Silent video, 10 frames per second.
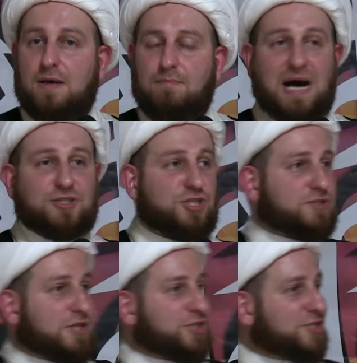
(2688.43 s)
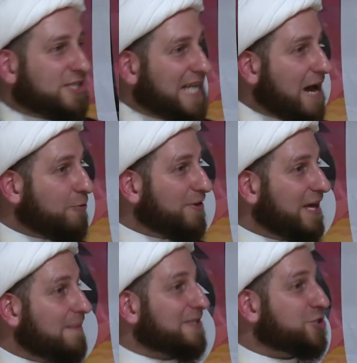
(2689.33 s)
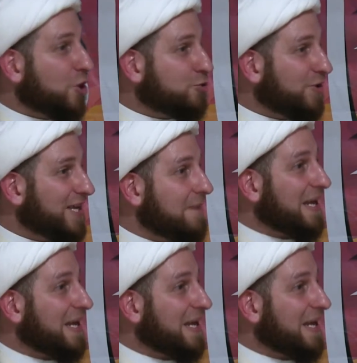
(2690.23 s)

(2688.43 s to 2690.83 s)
But did she sit down with him and joked with him